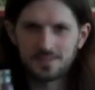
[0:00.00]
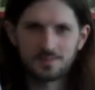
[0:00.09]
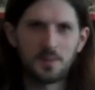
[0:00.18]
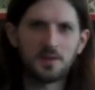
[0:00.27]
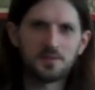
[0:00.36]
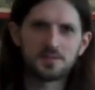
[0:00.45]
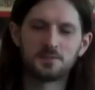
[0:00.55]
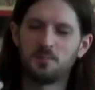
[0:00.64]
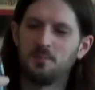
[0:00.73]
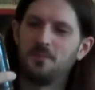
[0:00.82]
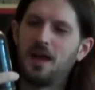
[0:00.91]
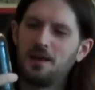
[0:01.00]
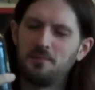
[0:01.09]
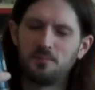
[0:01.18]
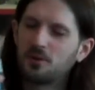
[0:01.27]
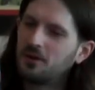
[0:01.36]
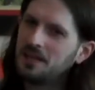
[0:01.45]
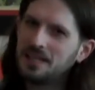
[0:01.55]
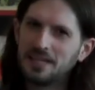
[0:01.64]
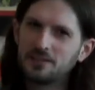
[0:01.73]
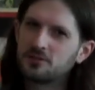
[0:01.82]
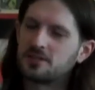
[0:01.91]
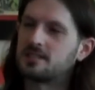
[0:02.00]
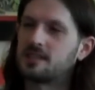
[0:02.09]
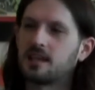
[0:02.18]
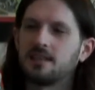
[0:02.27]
smells pretty interesting.